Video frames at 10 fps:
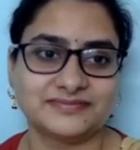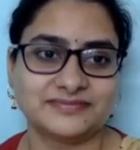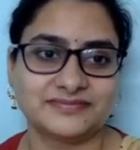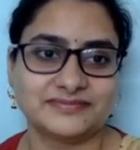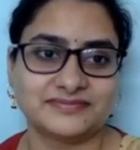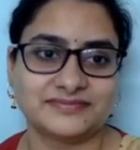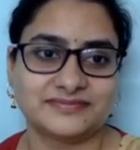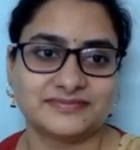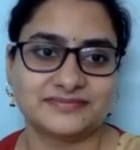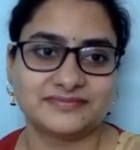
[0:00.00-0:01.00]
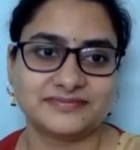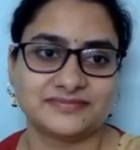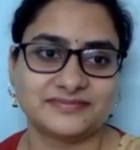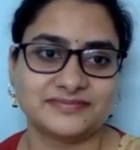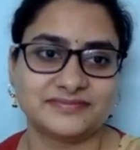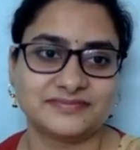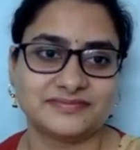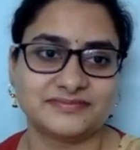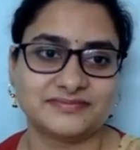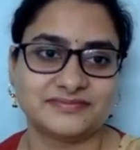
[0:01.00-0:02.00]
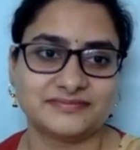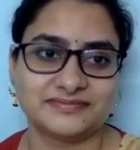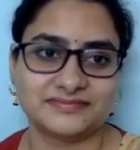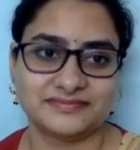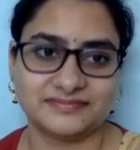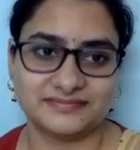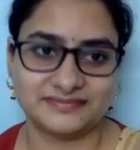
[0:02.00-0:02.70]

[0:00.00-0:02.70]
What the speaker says: [no speech]